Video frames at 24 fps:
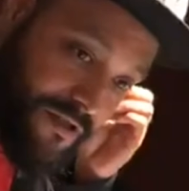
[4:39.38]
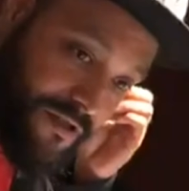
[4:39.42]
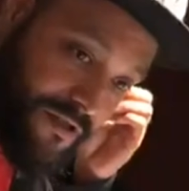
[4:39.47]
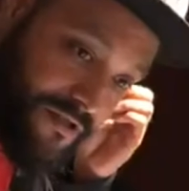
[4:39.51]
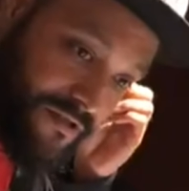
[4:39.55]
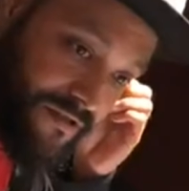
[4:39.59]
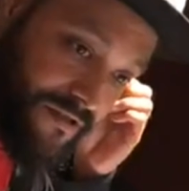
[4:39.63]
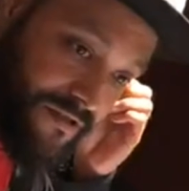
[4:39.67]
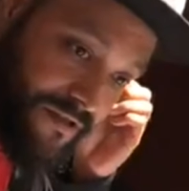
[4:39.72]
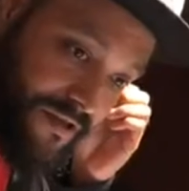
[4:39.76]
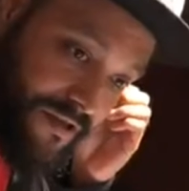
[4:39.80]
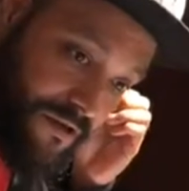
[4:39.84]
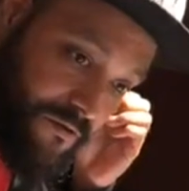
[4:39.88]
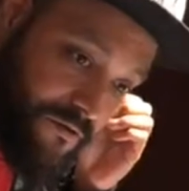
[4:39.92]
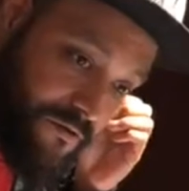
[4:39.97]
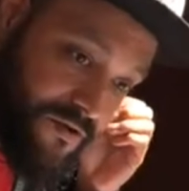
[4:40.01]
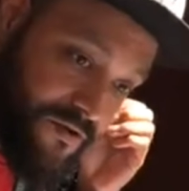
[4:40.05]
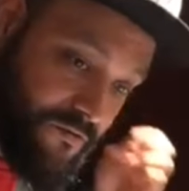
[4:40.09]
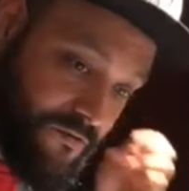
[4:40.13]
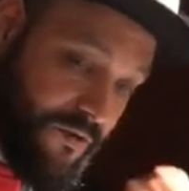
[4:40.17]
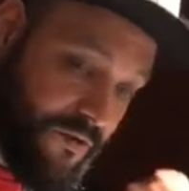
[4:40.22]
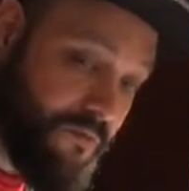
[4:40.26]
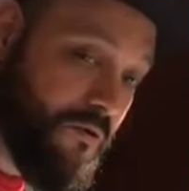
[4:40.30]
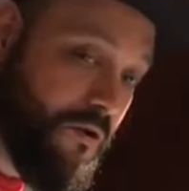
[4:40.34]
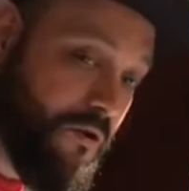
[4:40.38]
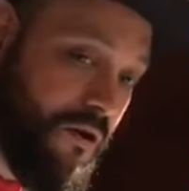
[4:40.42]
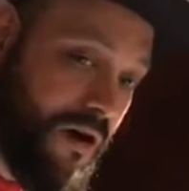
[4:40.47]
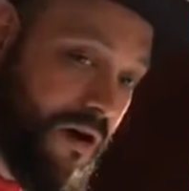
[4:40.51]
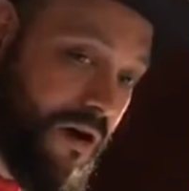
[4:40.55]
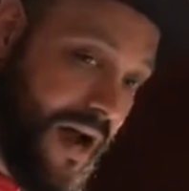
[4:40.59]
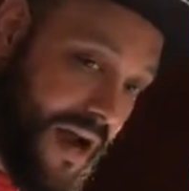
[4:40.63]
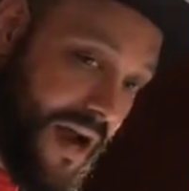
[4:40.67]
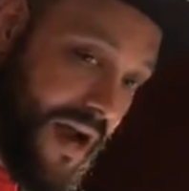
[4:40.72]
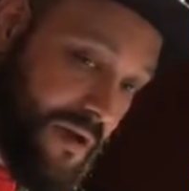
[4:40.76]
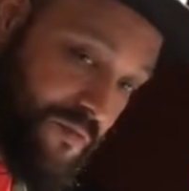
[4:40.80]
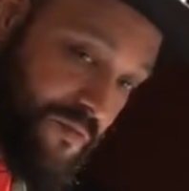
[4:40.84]
was we were all
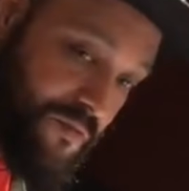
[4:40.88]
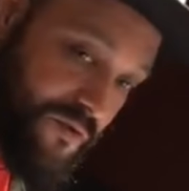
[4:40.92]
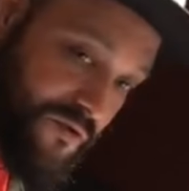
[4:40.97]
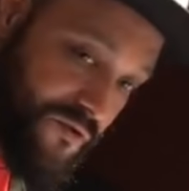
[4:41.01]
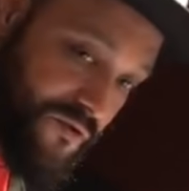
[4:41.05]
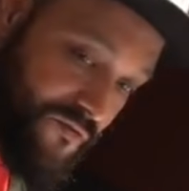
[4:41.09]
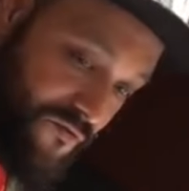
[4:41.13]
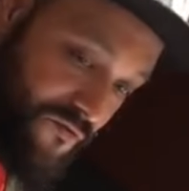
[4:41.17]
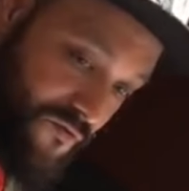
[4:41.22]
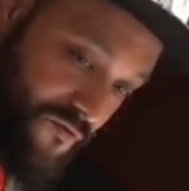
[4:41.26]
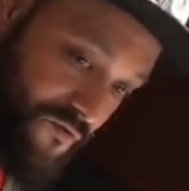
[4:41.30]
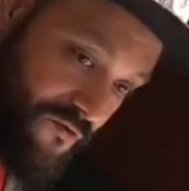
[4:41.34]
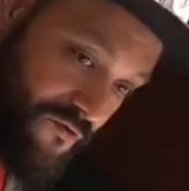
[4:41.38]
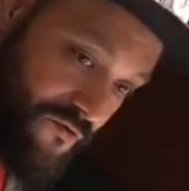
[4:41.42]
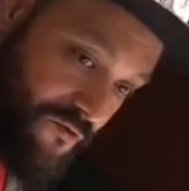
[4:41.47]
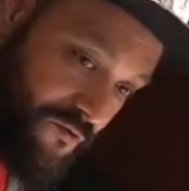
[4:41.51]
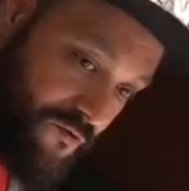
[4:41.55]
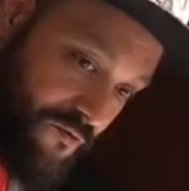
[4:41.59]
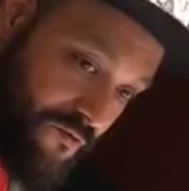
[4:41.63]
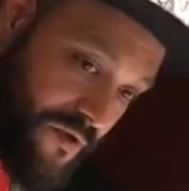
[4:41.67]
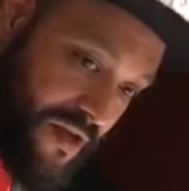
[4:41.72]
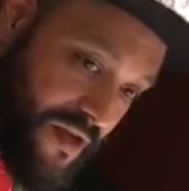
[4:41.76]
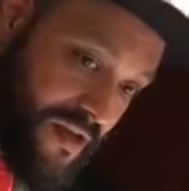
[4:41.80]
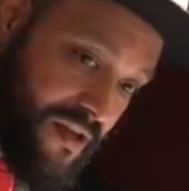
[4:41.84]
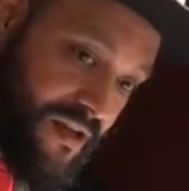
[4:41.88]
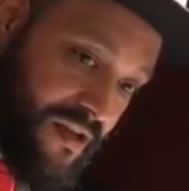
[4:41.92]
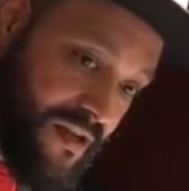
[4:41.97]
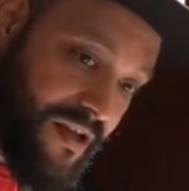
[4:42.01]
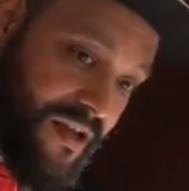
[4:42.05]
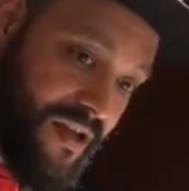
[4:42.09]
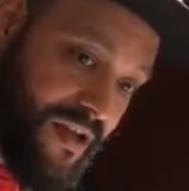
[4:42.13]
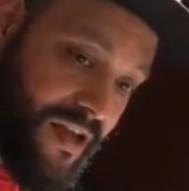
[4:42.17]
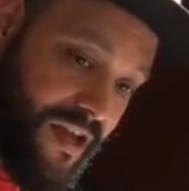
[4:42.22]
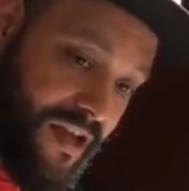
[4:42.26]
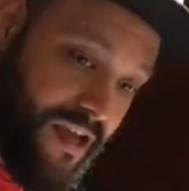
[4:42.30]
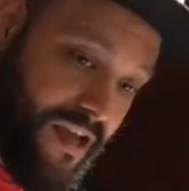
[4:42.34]
hype in the room.
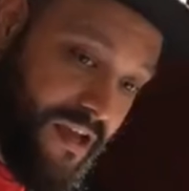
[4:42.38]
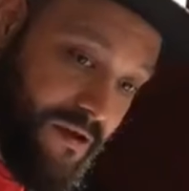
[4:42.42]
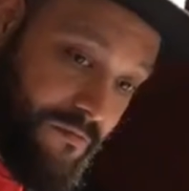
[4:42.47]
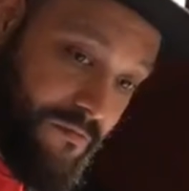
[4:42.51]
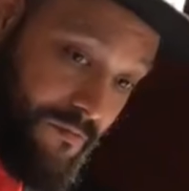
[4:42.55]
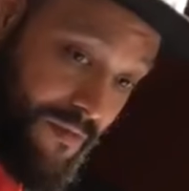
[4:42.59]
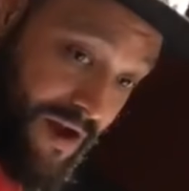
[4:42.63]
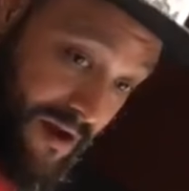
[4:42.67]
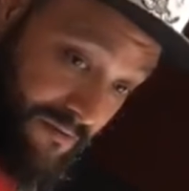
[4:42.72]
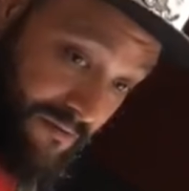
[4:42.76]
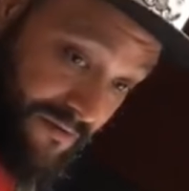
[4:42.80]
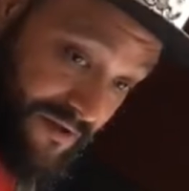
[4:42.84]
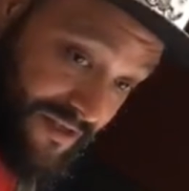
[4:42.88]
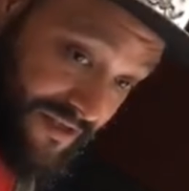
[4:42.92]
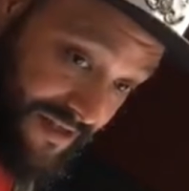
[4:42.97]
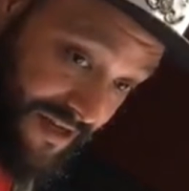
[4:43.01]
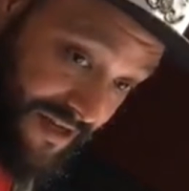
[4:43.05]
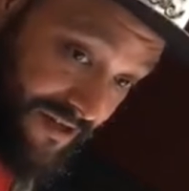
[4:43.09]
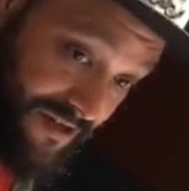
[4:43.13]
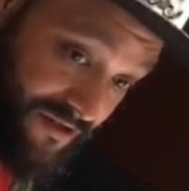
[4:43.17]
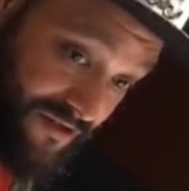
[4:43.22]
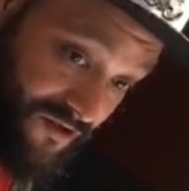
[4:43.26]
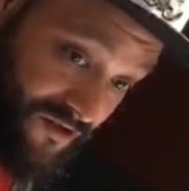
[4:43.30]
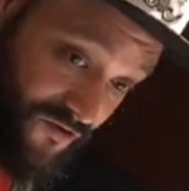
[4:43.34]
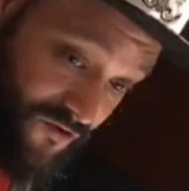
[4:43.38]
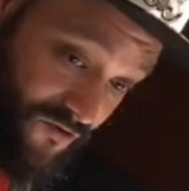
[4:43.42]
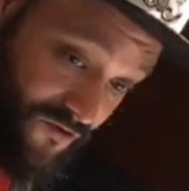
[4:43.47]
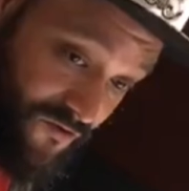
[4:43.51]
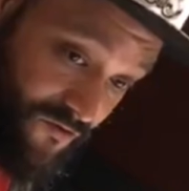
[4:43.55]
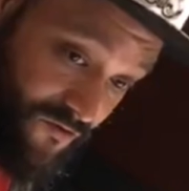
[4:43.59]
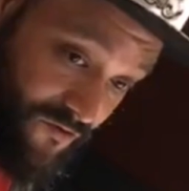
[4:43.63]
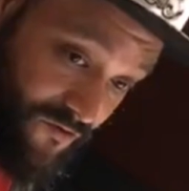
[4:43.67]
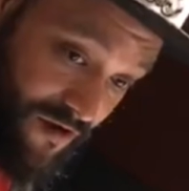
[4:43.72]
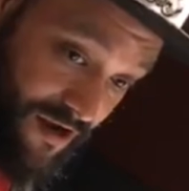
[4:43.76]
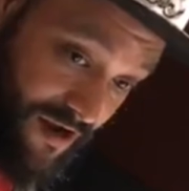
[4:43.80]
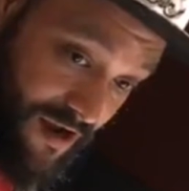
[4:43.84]
And my mistake
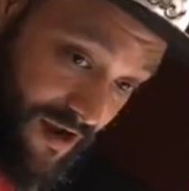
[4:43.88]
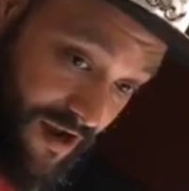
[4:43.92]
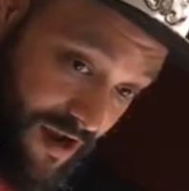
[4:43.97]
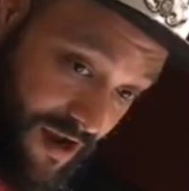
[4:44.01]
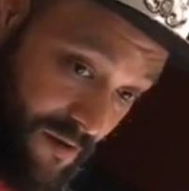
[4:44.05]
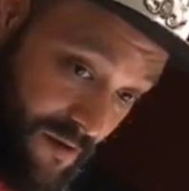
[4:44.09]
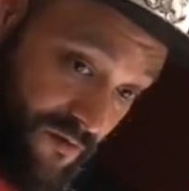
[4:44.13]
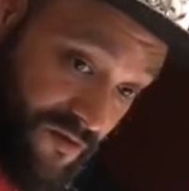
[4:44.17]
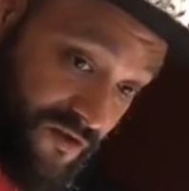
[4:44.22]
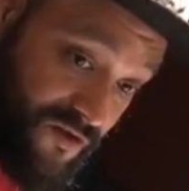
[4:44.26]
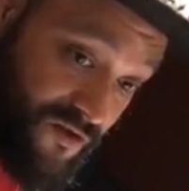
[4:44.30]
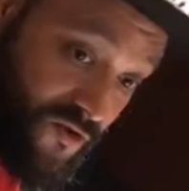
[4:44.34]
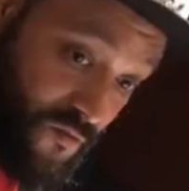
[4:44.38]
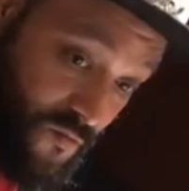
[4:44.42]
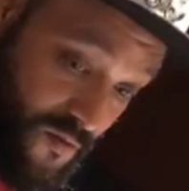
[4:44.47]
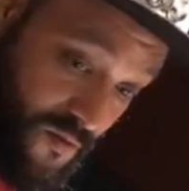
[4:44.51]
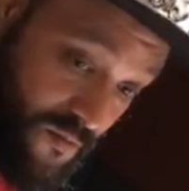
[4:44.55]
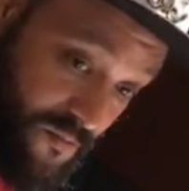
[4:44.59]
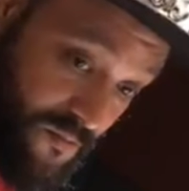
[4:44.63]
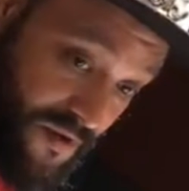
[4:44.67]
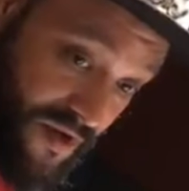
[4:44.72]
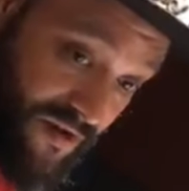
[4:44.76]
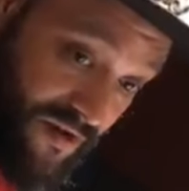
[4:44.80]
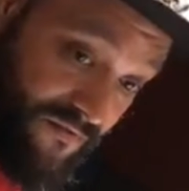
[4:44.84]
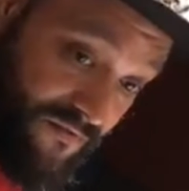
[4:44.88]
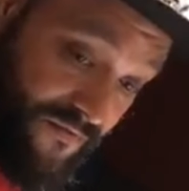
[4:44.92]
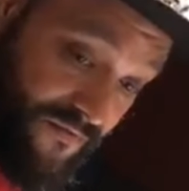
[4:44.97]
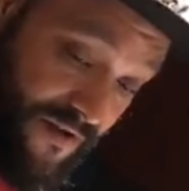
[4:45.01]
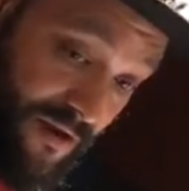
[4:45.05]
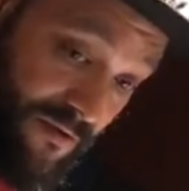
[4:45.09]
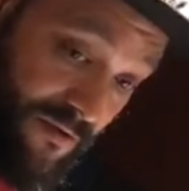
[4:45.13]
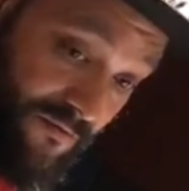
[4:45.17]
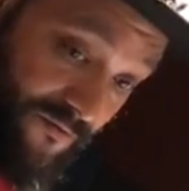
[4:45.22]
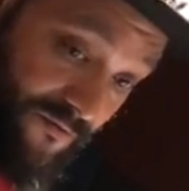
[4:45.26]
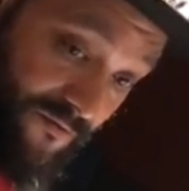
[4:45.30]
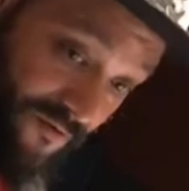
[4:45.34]
too. I'm a super big
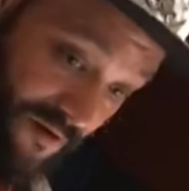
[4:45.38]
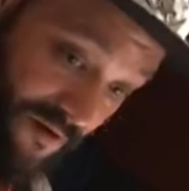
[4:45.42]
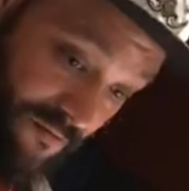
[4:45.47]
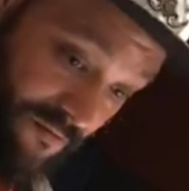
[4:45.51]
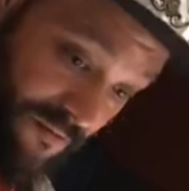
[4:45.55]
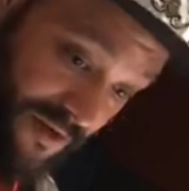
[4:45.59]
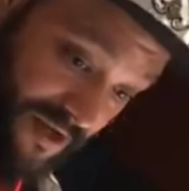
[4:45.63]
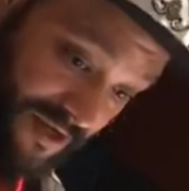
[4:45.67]
fan from